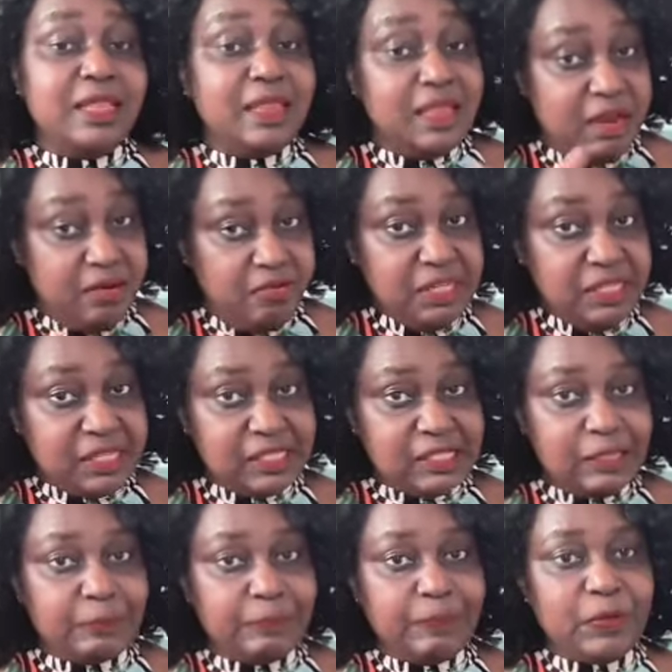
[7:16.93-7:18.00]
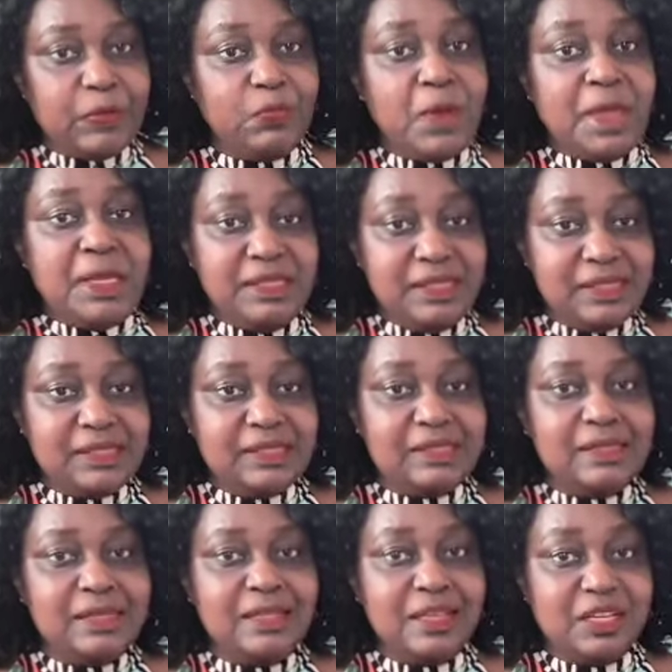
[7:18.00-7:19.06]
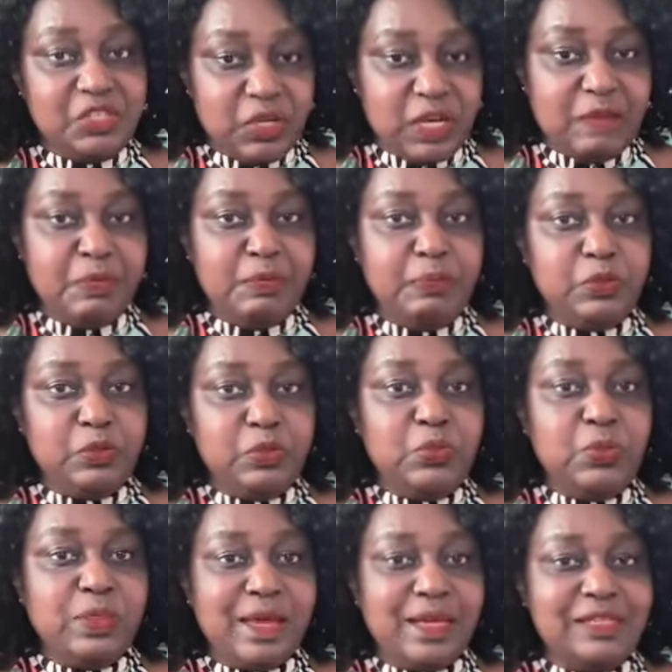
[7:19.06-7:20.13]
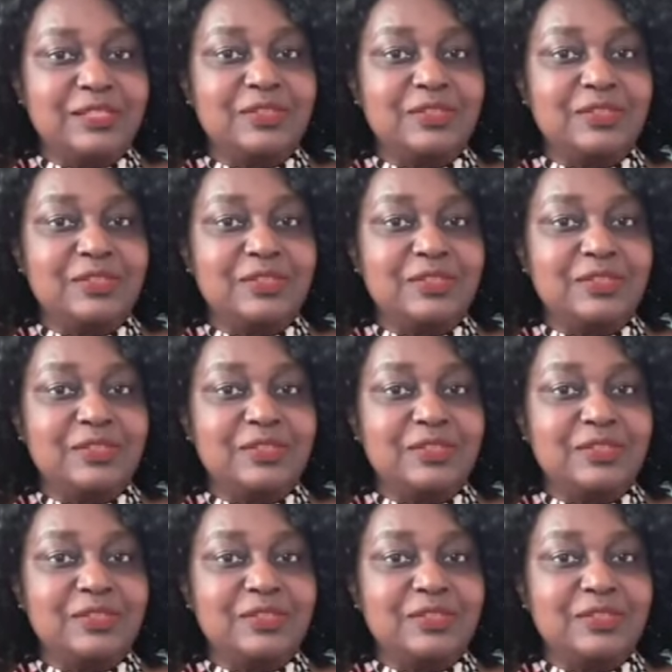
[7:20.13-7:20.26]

There is ways that you can be able to do that.